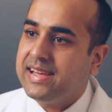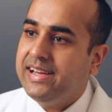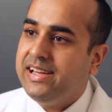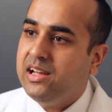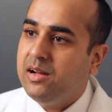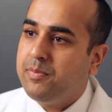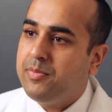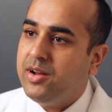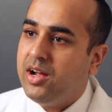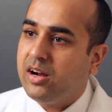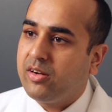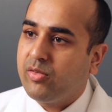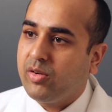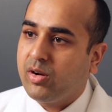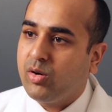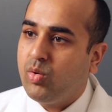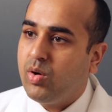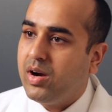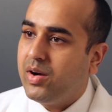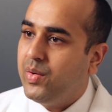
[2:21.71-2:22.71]
end up not
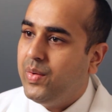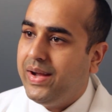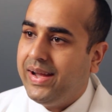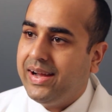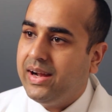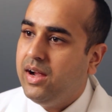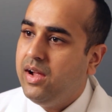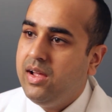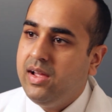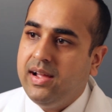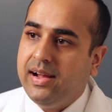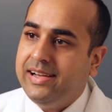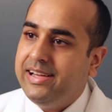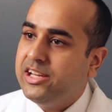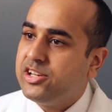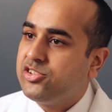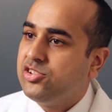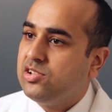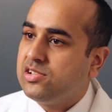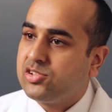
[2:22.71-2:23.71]
requiring
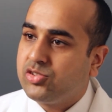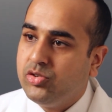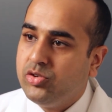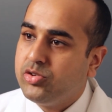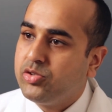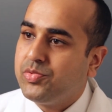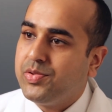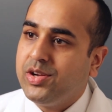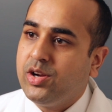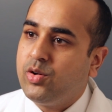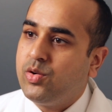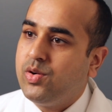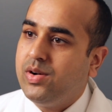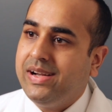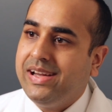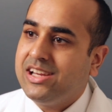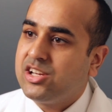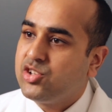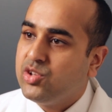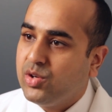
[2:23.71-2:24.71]
additional surgery or
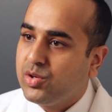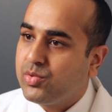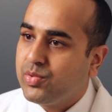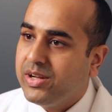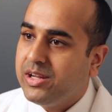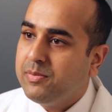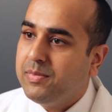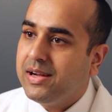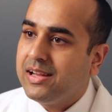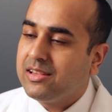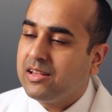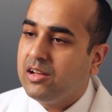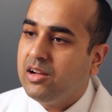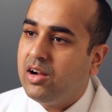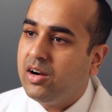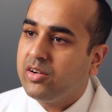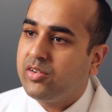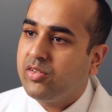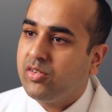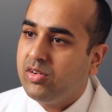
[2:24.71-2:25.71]
additional treatment in the
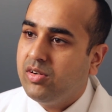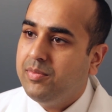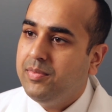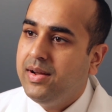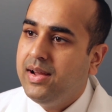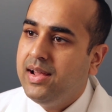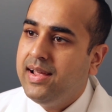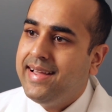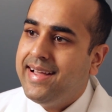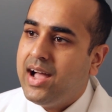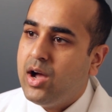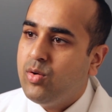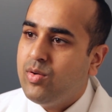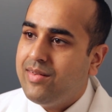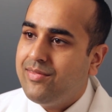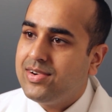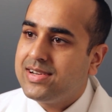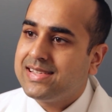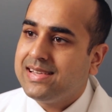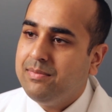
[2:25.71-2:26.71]
long term.
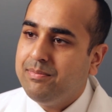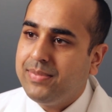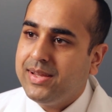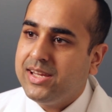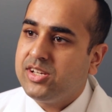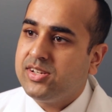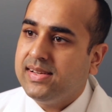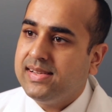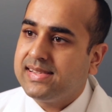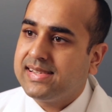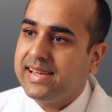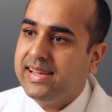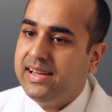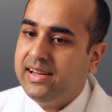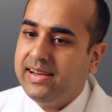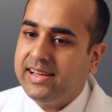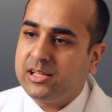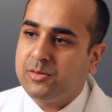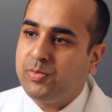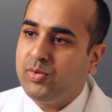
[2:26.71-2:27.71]
However, some patients
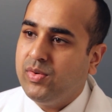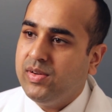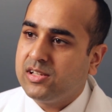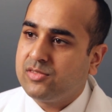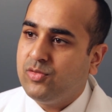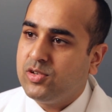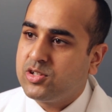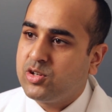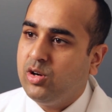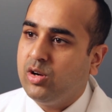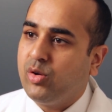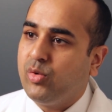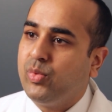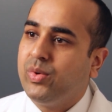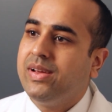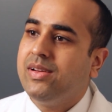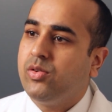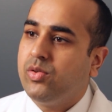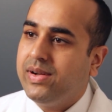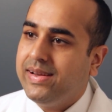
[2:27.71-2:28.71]
can experience what's called a
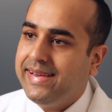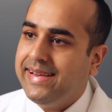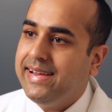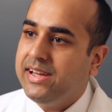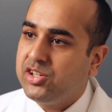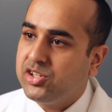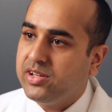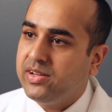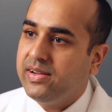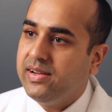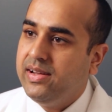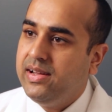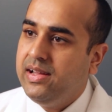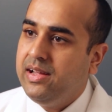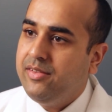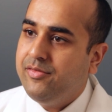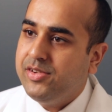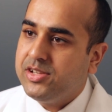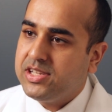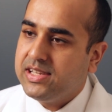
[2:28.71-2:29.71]
reherniation,
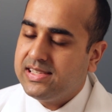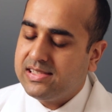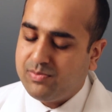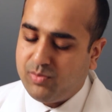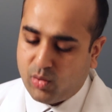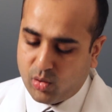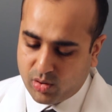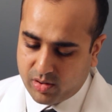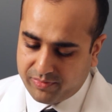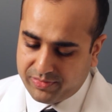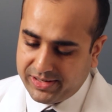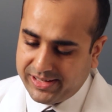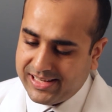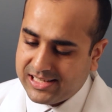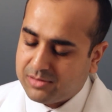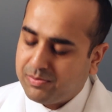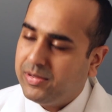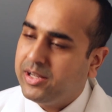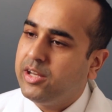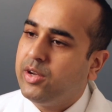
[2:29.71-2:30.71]
which is more of the
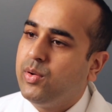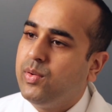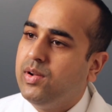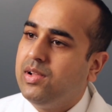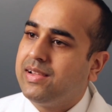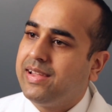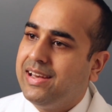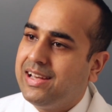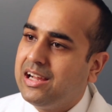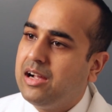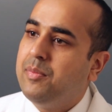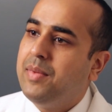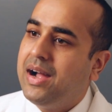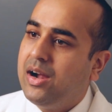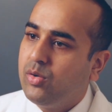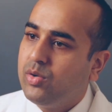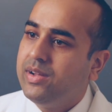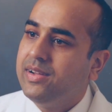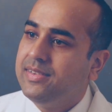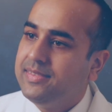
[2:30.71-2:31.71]
disc material can come
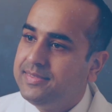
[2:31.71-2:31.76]
out.